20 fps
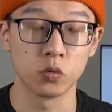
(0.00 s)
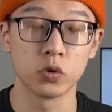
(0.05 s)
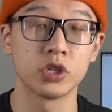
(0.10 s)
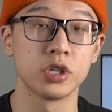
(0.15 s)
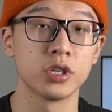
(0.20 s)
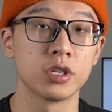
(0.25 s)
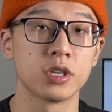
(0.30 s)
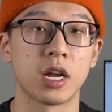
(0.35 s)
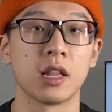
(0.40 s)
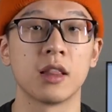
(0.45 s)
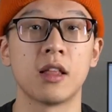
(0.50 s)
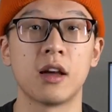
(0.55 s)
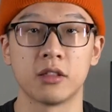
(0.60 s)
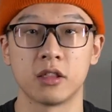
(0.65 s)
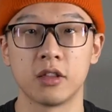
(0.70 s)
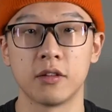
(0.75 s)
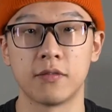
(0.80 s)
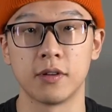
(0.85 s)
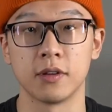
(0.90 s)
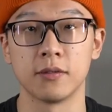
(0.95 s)
which is a
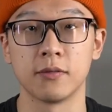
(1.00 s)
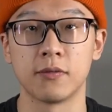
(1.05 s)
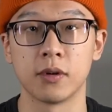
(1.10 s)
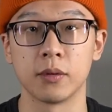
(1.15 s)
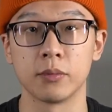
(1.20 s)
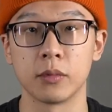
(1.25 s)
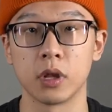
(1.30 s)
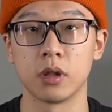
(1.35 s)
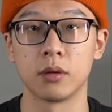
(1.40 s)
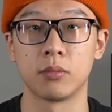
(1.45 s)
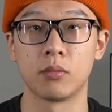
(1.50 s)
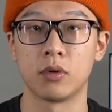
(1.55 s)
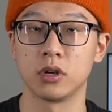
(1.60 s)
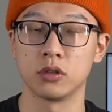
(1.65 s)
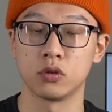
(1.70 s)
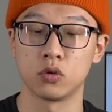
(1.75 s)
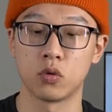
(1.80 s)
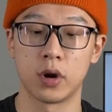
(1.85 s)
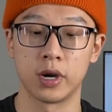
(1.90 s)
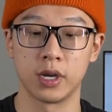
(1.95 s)
lot different from the
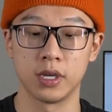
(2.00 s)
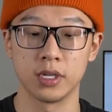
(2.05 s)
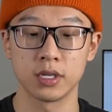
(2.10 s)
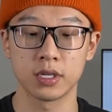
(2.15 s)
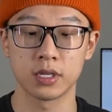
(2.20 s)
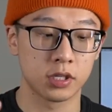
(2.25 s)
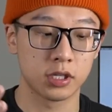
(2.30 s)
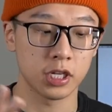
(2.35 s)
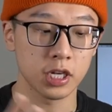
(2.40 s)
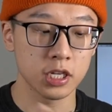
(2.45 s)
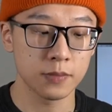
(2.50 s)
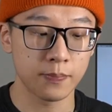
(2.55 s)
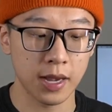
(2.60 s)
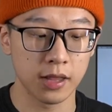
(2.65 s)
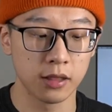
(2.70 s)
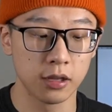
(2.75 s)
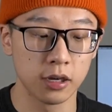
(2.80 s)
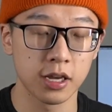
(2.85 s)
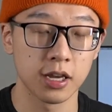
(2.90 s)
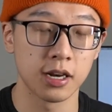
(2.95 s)
LeBron 20s. Just by
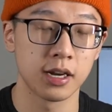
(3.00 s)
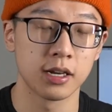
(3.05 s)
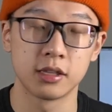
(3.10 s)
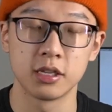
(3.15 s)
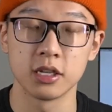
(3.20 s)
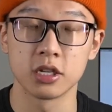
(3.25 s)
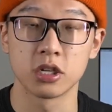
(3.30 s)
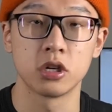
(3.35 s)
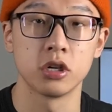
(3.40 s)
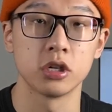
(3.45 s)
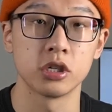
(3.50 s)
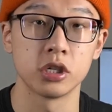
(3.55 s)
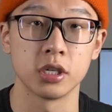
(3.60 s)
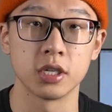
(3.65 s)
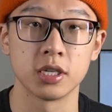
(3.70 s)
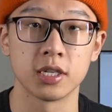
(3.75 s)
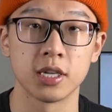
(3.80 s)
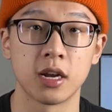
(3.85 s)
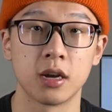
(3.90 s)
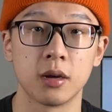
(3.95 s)
looking at this
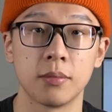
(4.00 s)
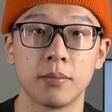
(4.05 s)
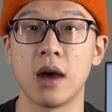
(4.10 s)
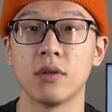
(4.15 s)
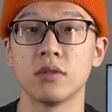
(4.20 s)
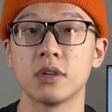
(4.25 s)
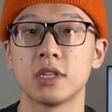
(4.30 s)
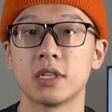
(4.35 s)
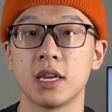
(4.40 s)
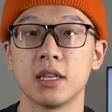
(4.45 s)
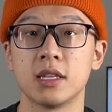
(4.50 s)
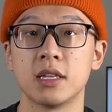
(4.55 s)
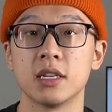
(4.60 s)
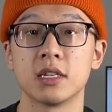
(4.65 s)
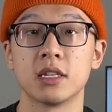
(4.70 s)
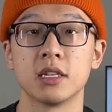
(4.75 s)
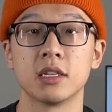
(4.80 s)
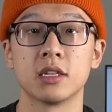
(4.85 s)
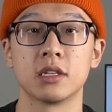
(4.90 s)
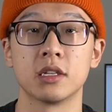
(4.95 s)
cushioning setup, I would say
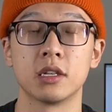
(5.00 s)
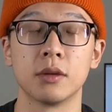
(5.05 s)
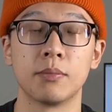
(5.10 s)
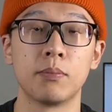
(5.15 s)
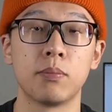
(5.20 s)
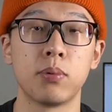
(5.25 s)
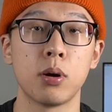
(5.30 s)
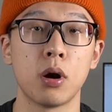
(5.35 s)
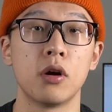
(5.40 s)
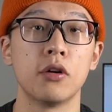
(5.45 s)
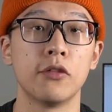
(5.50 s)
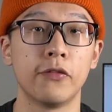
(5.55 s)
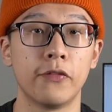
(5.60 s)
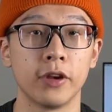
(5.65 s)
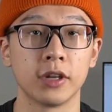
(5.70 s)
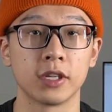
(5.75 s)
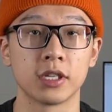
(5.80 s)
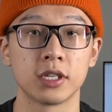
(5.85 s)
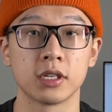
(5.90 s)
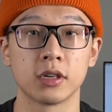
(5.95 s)
this is the
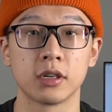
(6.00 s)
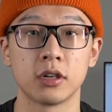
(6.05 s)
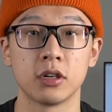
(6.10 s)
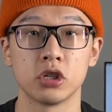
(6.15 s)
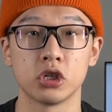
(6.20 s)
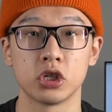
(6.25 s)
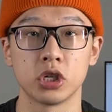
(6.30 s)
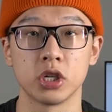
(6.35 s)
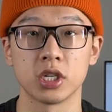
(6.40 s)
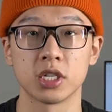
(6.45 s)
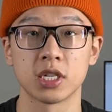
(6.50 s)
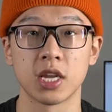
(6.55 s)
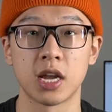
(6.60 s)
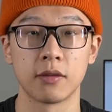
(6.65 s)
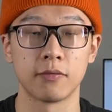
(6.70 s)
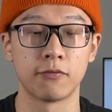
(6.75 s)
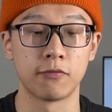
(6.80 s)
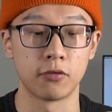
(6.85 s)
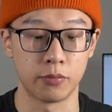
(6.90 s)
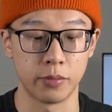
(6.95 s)
perfect cushioning
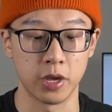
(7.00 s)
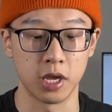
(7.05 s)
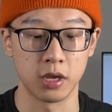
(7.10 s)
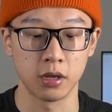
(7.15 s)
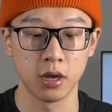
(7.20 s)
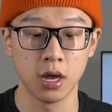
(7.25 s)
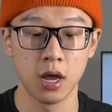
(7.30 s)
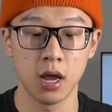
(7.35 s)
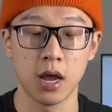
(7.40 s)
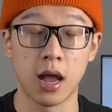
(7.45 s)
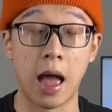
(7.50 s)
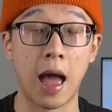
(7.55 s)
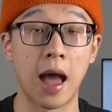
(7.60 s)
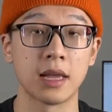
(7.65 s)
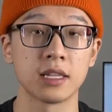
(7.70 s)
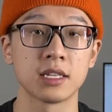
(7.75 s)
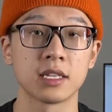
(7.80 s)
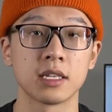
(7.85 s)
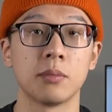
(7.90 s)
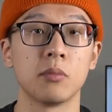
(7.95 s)
setup for me
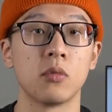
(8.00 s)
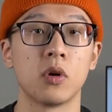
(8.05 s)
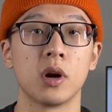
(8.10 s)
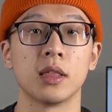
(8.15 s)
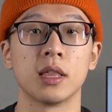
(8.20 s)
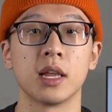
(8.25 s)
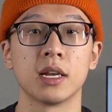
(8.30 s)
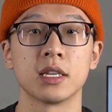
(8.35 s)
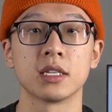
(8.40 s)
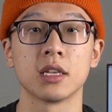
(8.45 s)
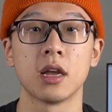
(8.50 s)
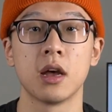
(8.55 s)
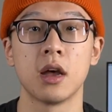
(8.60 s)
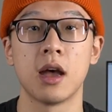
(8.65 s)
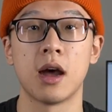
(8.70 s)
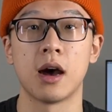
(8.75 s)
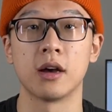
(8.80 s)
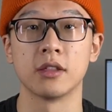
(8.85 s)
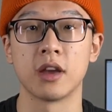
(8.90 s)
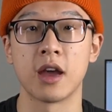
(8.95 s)
as someone that's
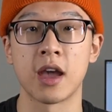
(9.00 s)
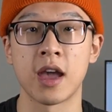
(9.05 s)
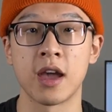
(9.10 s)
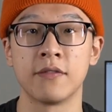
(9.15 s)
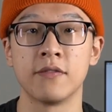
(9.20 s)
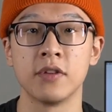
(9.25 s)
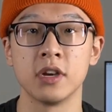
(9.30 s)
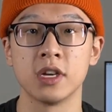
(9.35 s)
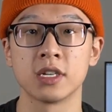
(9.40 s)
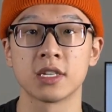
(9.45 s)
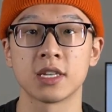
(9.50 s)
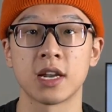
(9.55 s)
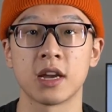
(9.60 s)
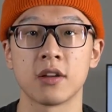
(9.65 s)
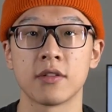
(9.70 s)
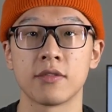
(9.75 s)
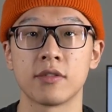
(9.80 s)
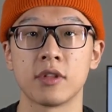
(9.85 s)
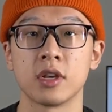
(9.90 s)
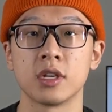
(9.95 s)
on the heavier
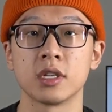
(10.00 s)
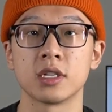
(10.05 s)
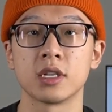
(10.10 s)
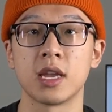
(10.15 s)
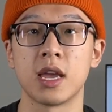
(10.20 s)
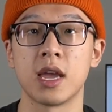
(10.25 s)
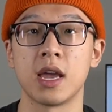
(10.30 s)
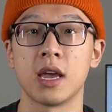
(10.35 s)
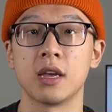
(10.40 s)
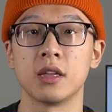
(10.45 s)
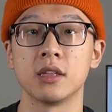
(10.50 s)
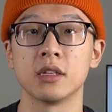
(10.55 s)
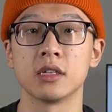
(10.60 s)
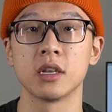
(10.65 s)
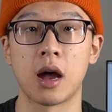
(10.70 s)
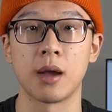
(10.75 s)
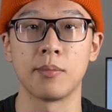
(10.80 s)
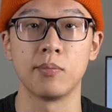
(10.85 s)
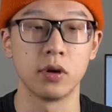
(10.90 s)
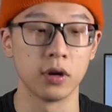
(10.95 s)
side of things and
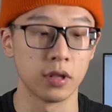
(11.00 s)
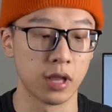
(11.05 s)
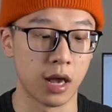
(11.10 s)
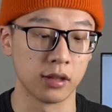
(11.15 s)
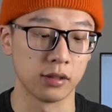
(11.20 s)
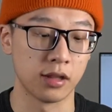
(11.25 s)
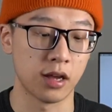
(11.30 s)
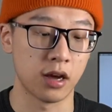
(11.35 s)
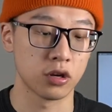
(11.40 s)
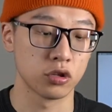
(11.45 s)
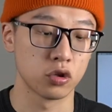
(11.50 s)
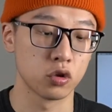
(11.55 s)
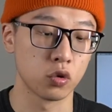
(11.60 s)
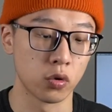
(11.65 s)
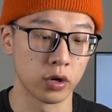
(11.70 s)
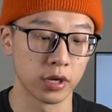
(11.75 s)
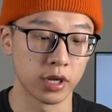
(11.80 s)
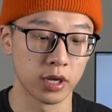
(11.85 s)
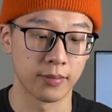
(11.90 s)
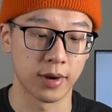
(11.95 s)
I put a lot of
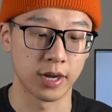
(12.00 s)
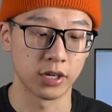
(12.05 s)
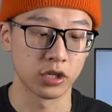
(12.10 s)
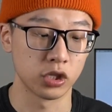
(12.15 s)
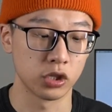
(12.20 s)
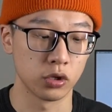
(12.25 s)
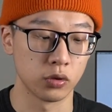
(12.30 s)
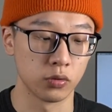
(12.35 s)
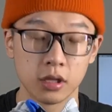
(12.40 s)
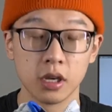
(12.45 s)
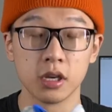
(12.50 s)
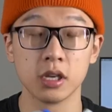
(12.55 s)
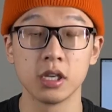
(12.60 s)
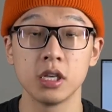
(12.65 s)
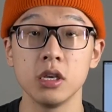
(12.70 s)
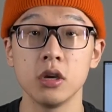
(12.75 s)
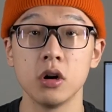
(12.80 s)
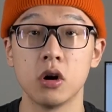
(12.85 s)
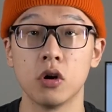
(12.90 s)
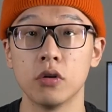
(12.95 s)
torque in my shoe. The
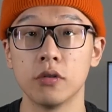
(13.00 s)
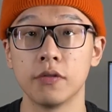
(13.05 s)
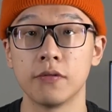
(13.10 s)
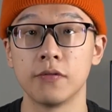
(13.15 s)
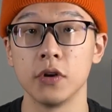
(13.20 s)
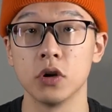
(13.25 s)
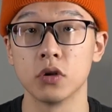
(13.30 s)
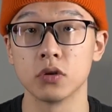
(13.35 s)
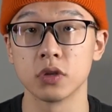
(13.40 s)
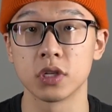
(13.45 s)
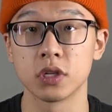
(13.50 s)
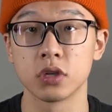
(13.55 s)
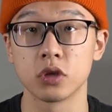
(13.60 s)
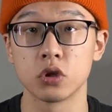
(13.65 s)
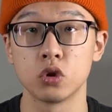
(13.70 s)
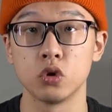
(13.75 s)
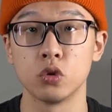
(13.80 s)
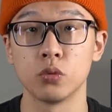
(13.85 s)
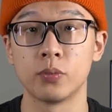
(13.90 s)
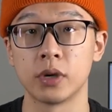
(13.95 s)
heel feels
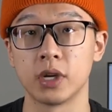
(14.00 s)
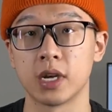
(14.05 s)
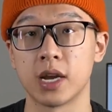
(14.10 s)
super